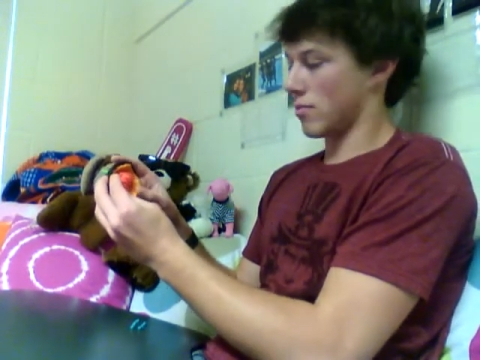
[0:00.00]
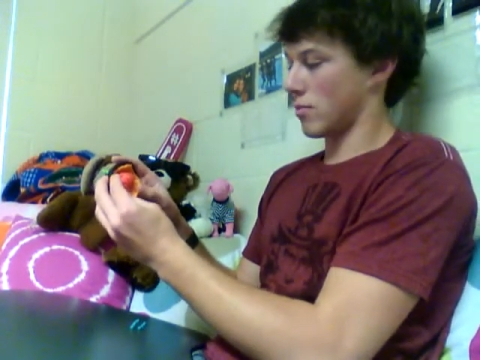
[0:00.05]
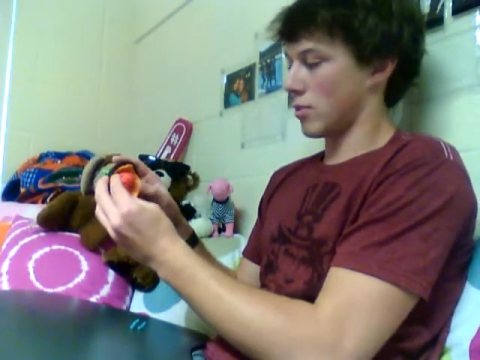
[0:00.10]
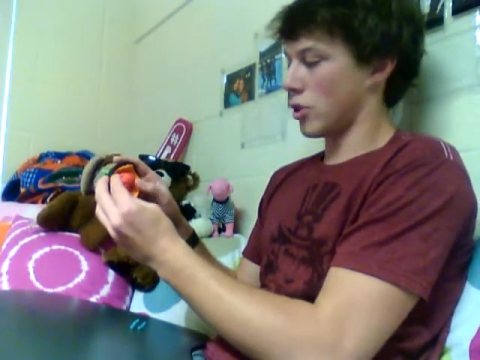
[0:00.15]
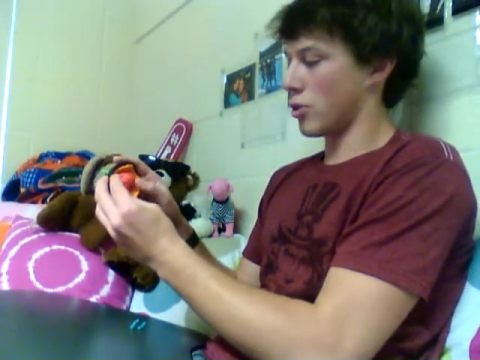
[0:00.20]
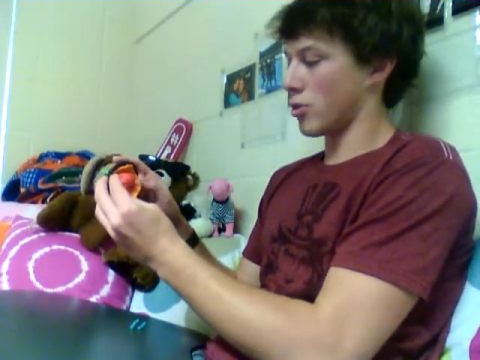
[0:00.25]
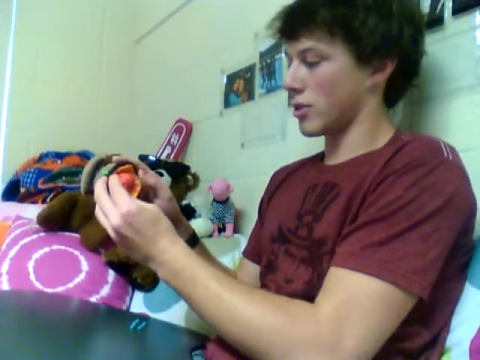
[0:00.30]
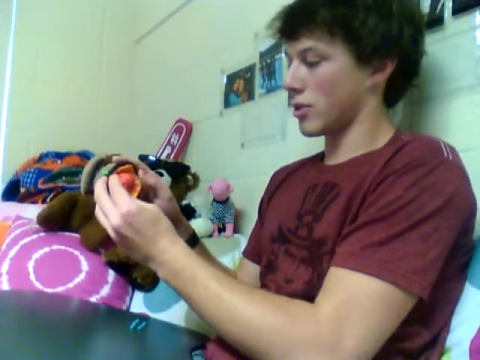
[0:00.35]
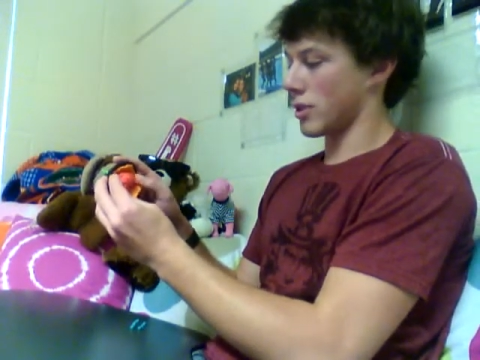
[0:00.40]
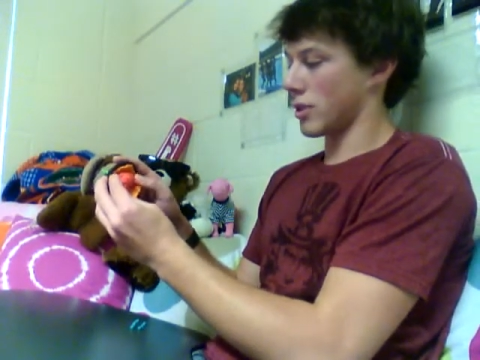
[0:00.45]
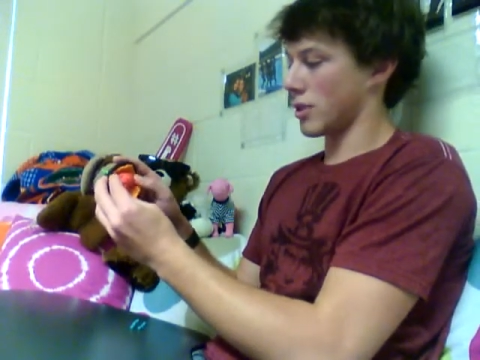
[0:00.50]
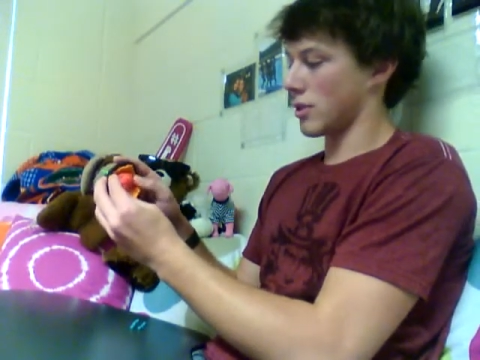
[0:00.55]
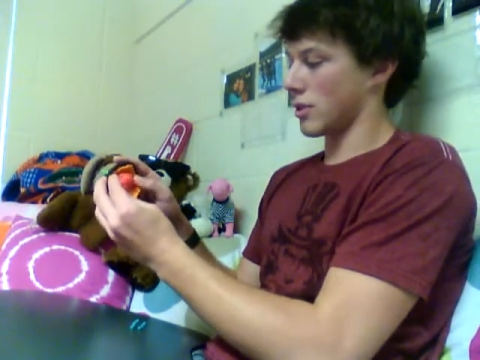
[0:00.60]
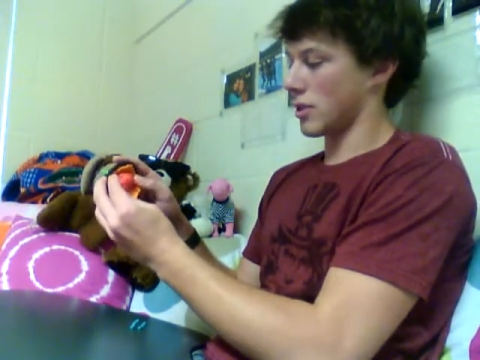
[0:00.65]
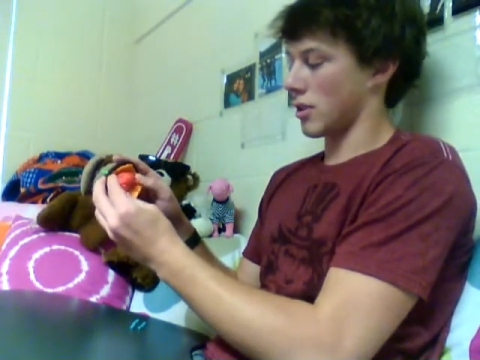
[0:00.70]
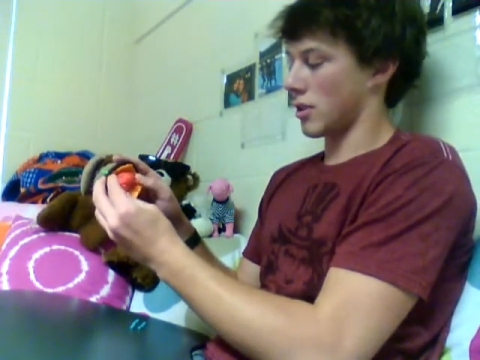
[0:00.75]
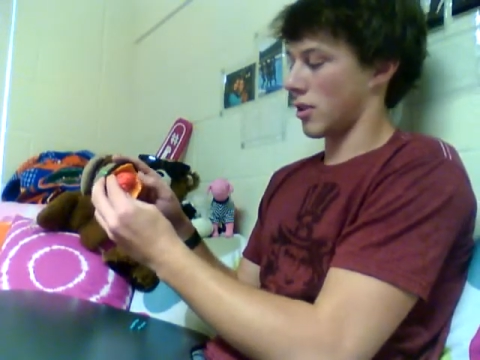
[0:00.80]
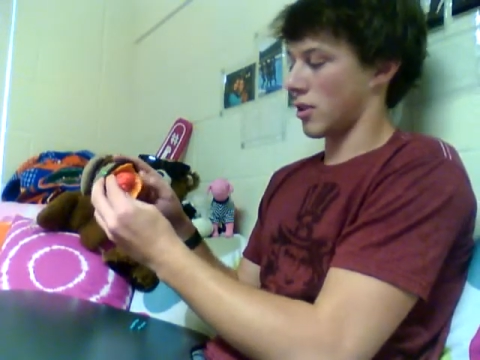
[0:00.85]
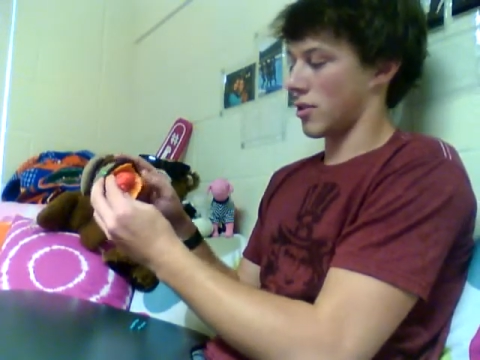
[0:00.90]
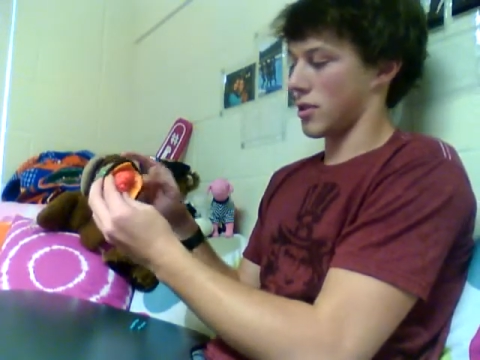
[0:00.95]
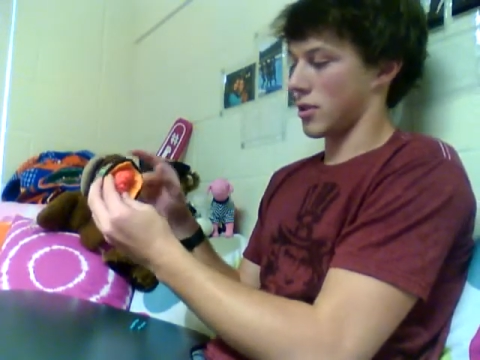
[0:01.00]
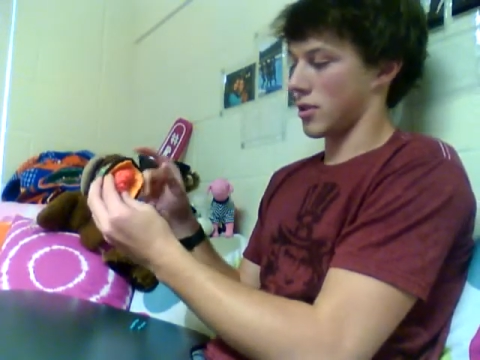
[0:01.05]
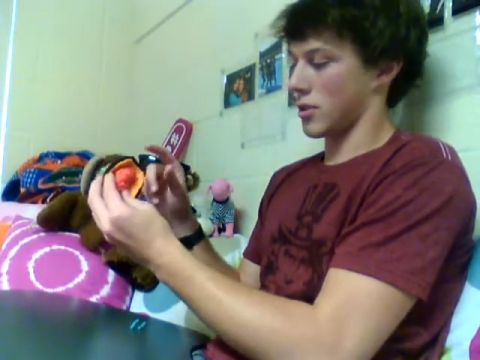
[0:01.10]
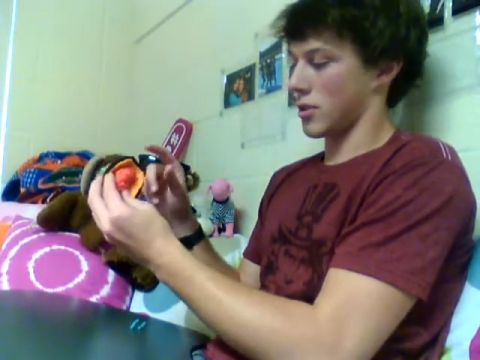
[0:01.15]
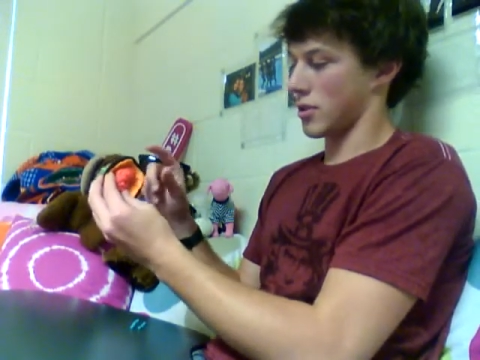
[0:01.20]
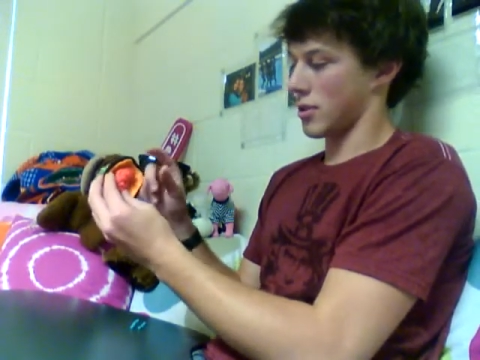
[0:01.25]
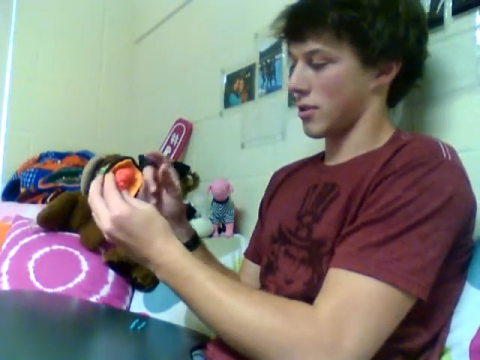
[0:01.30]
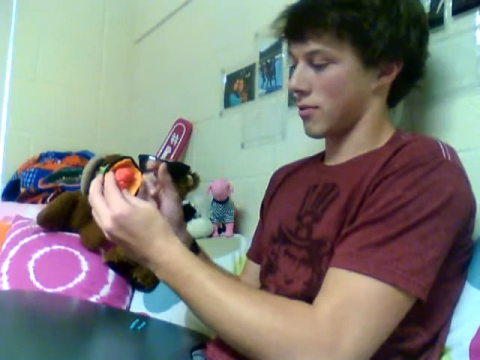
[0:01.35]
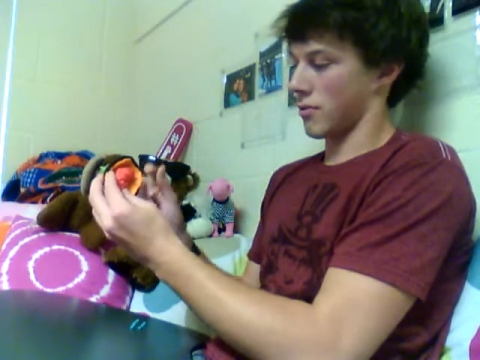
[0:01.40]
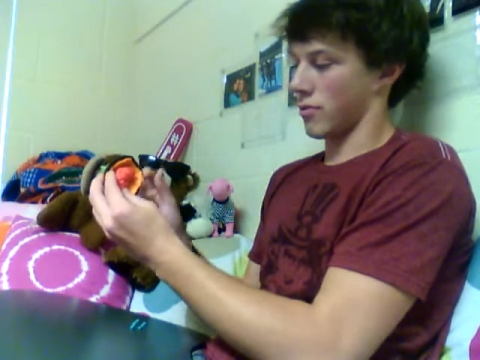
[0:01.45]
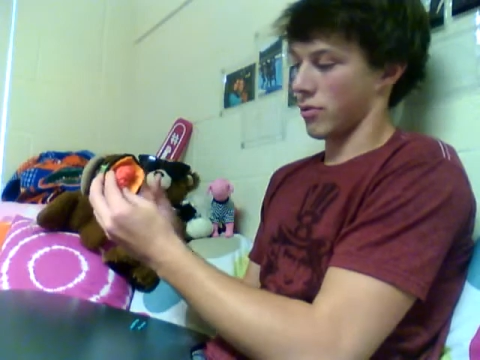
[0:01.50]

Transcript: nucleus at all. It just